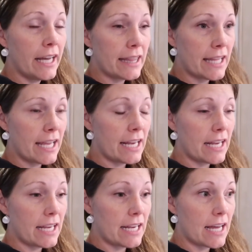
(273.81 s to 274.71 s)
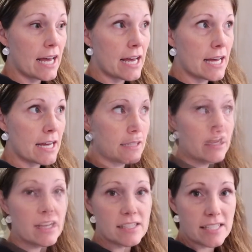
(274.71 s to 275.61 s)
And then uh,
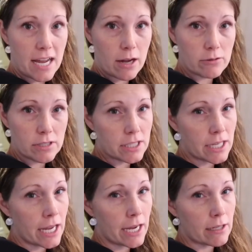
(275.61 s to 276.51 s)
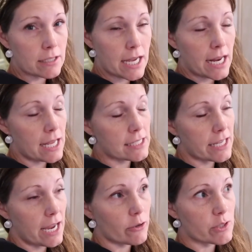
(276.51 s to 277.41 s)
got scouts tonight. Dad has
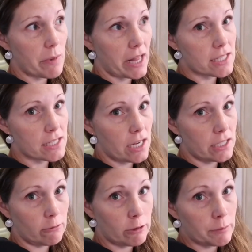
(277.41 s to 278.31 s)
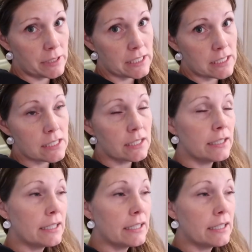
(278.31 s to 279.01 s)
scouts. Miley's got young women's.